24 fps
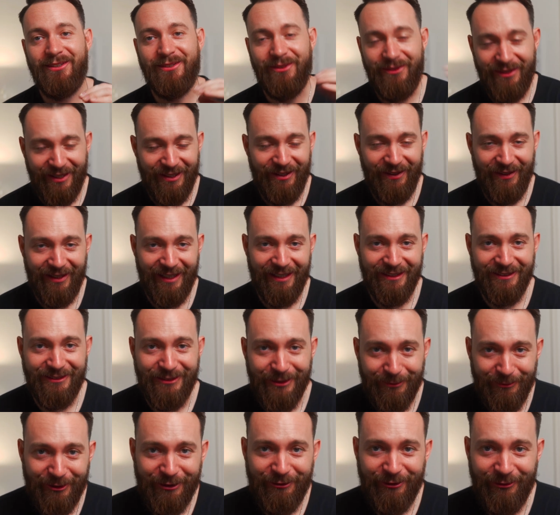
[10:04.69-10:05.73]
So thank you guys
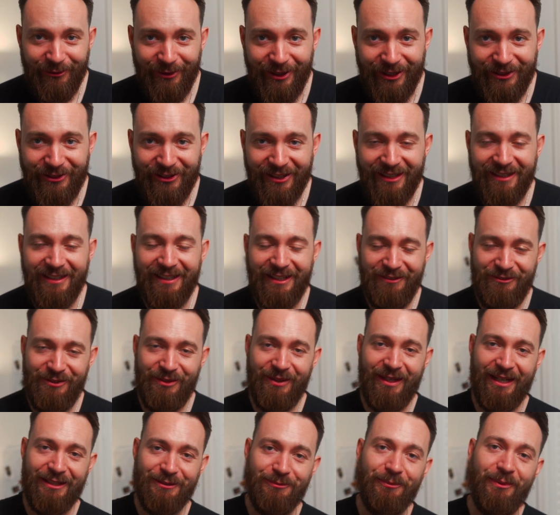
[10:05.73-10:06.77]
so much for watching. If you
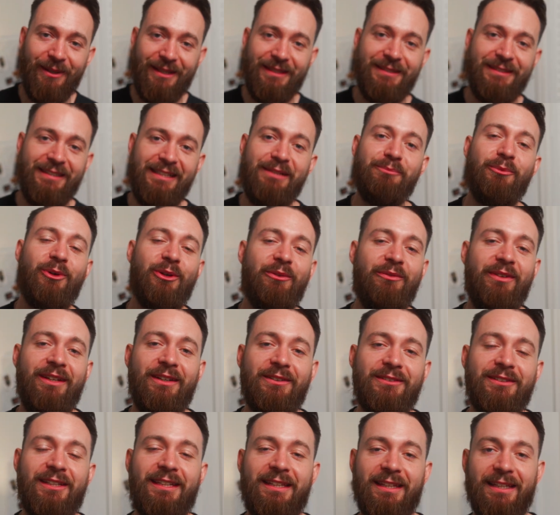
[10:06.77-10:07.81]
guys want to see more
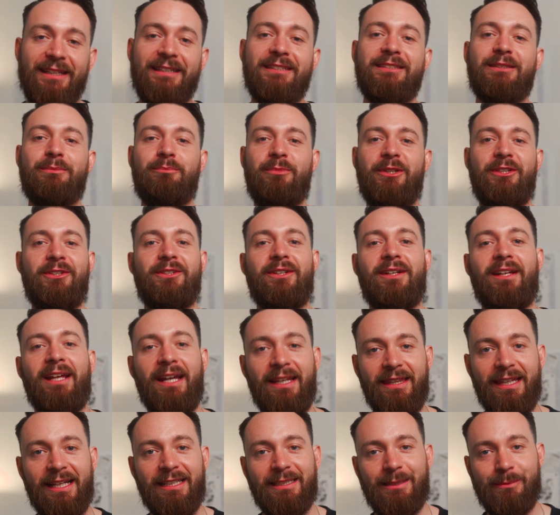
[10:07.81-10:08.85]
videos like this, be sure to
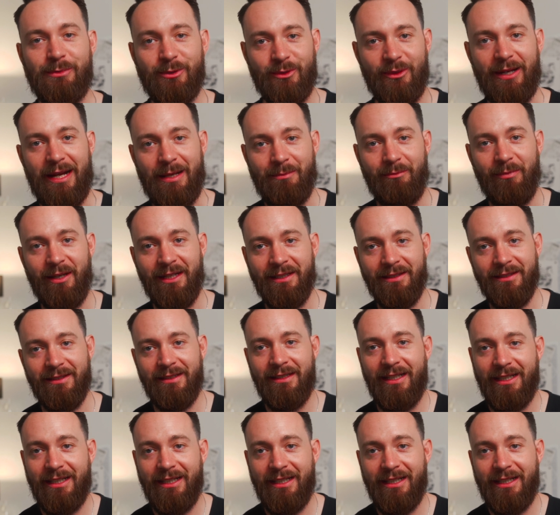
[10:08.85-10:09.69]
hit that subscribe button.